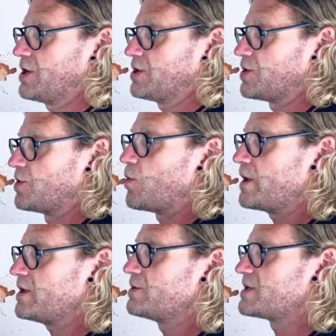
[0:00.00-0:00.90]
So
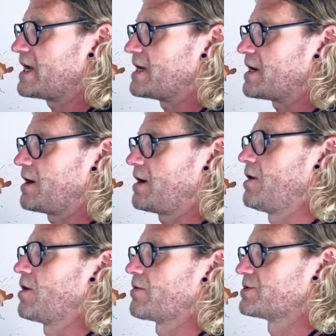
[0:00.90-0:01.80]
when you take a
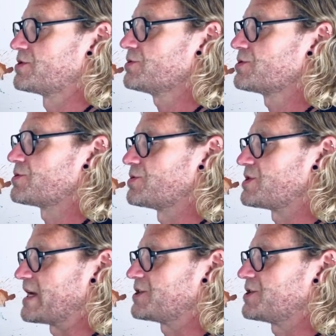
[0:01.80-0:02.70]
horizontal
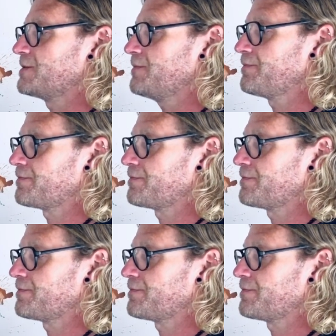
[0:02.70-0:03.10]
section,